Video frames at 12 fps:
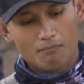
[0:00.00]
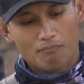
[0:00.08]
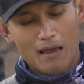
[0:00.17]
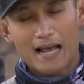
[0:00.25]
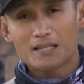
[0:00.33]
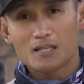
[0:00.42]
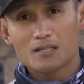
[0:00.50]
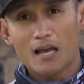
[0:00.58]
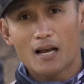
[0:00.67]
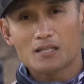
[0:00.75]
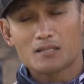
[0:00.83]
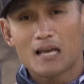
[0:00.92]
Mantis
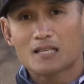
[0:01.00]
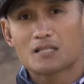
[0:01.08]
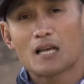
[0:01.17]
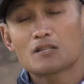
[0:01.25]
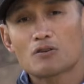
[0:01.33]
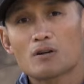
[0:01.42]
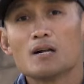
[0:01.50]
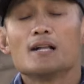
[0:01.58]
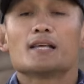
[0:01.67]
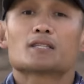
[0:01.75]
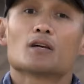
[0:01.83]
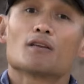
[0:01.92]
X10 sensor
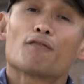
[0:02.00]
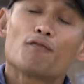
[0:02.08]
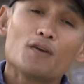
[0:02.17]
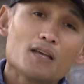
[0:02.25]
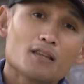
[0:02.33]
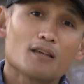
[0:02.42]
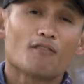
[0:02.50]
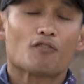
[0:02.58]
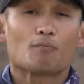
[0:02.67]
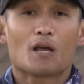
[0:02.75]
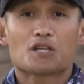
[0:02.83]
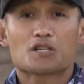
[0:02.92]
is going to feed the
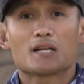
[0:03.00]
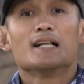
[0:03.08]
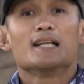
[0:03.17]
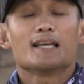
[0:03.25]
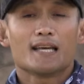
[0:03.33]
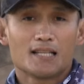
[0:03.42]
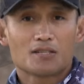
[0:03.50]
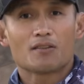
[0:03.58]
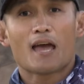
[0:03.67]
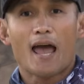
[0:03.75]
information into the